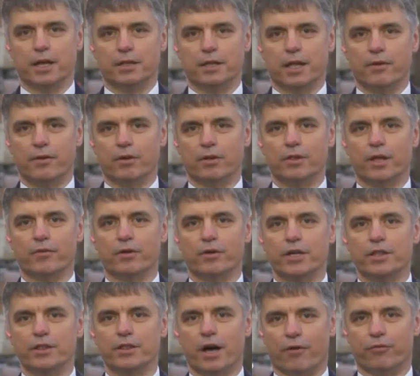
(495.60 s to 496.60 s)

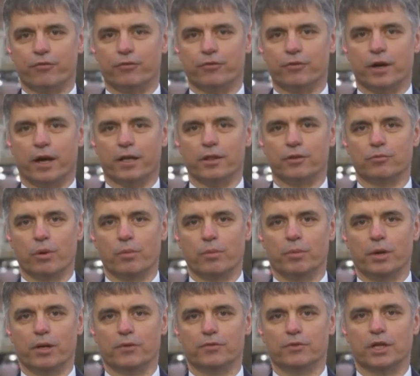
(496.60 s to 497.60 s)
never enough, and we
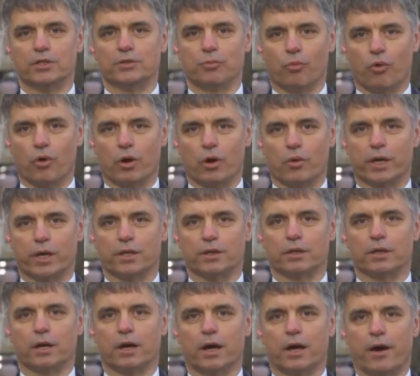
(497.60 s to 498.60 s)
believe that more we
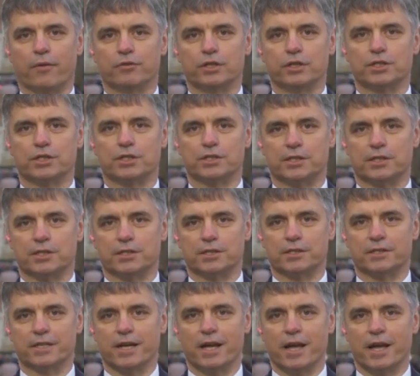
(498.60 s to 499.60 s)
can have this
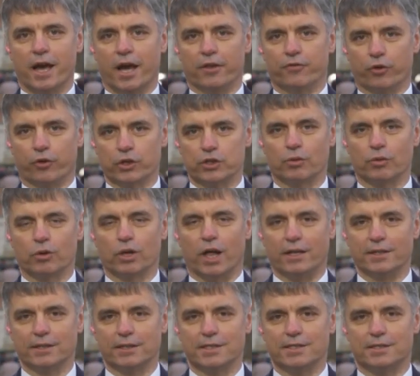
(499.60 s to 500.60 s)
assistance, and first of all,
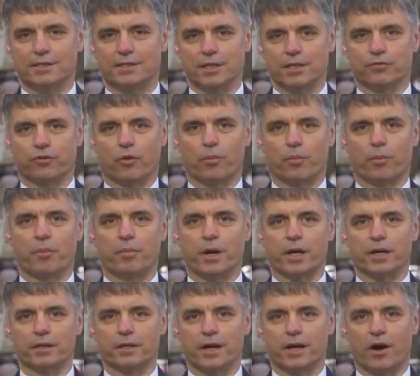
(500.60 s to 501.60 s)
understanding from
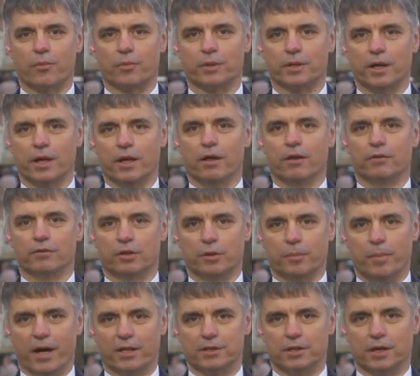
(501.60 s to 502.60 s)
American government,
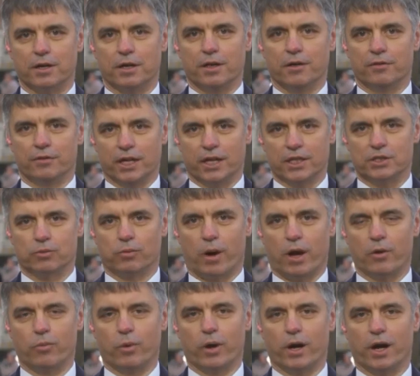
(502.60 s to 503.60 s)
the better. That's
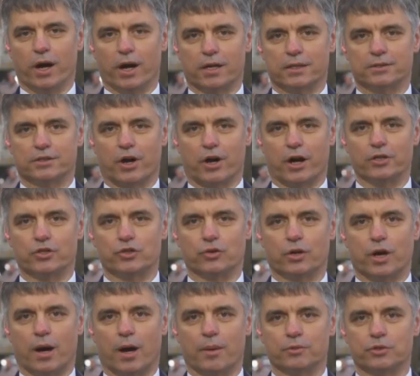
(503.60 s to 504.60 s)
why we are trying
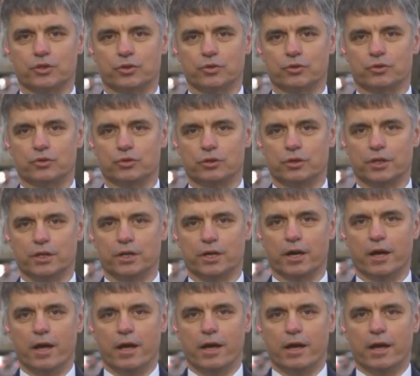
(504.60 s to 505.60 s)
to come to
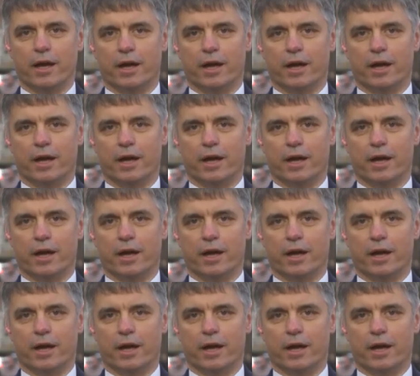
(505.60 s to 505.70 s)
the